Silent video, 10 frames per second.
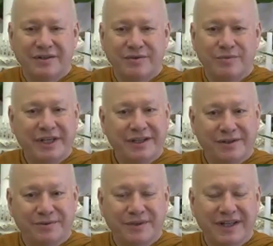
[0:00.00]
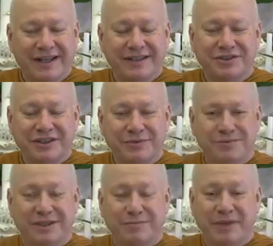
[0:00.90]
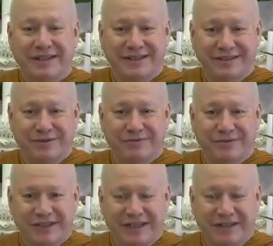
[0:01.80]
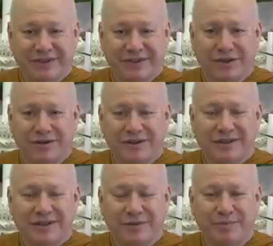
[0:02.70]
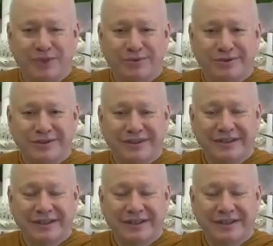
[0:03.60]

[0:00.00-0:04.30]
window, and she was expecting to receive a torrent of abuse.